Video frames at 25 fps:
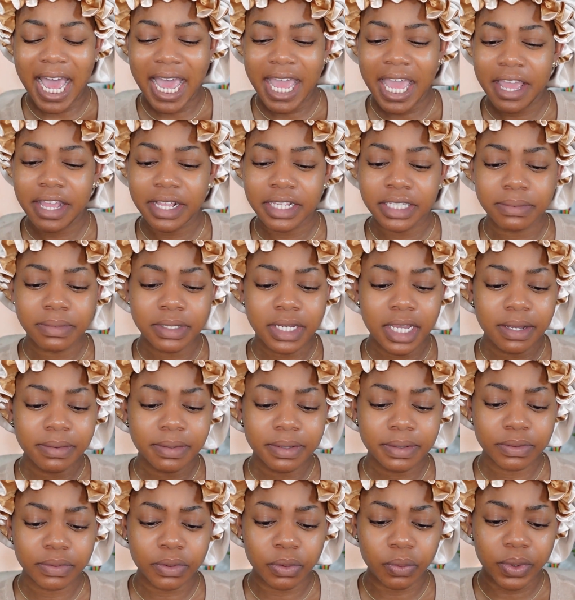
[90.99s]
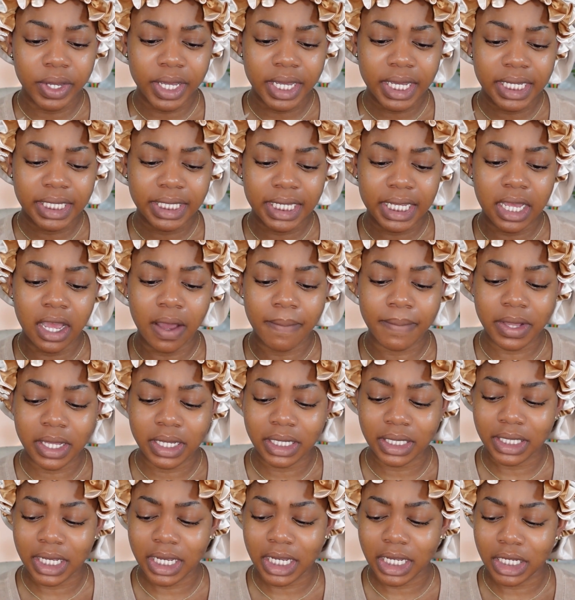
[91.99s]
I hate sometimes with wigs, they come in
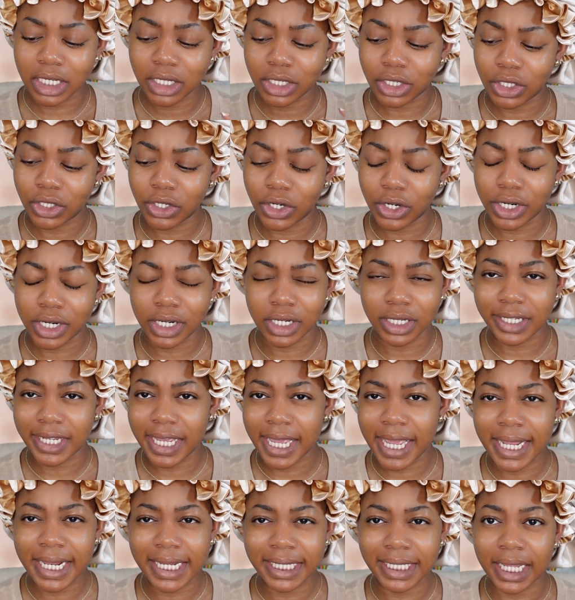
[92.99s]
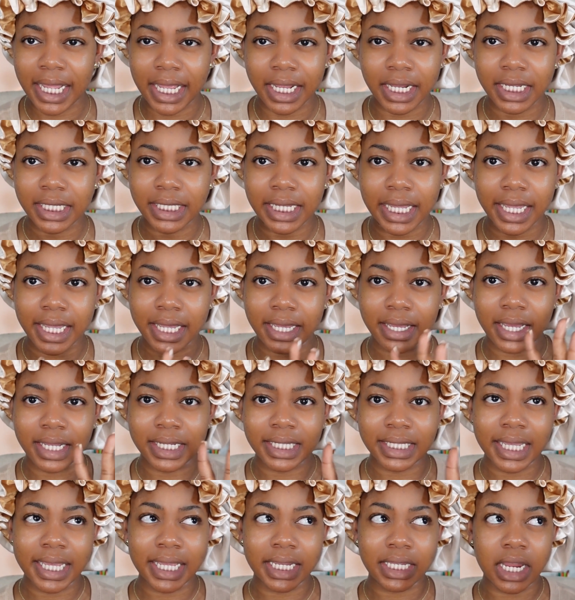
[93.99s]
this like certain tint.
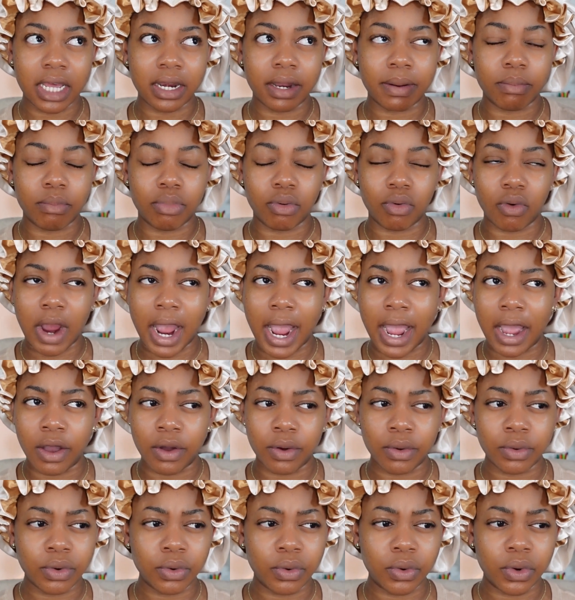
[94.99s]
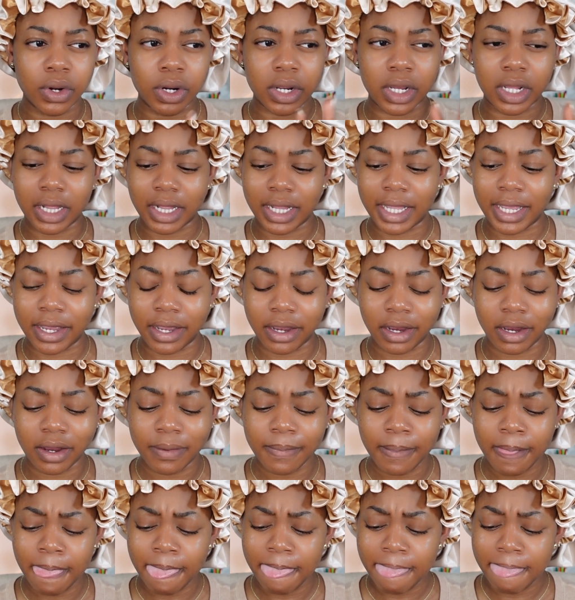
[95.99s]
It's like not a brown or
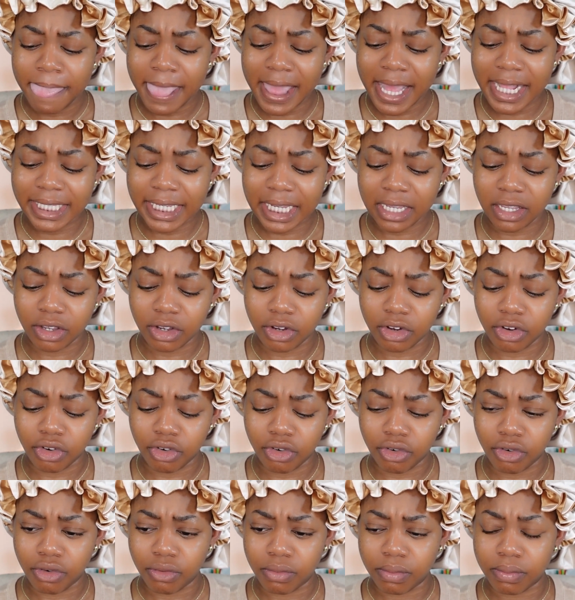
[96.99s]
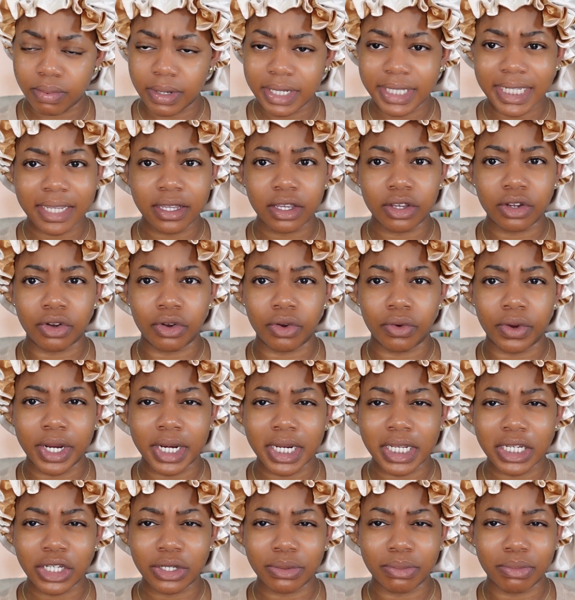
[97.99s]
clear. It's like a
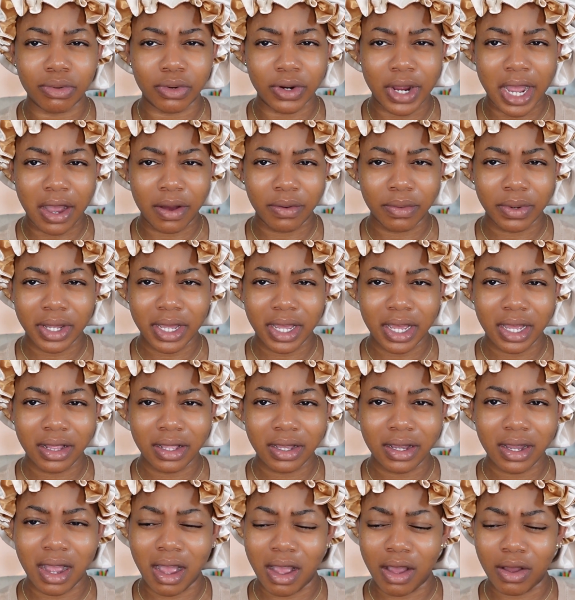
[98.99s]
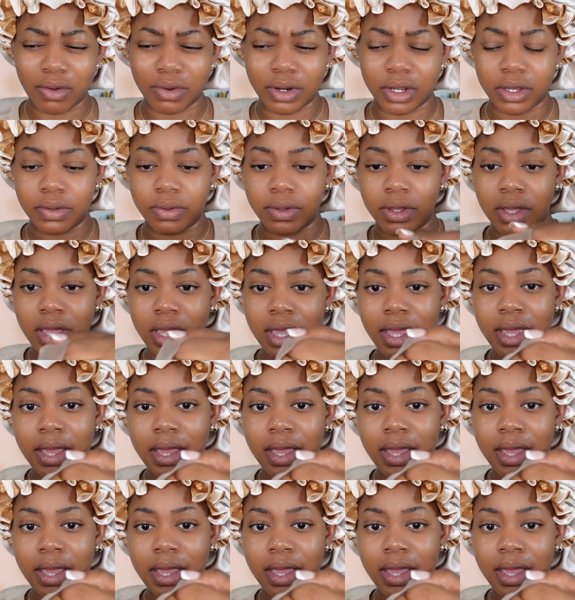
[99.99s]
greenish brown color. I don't know,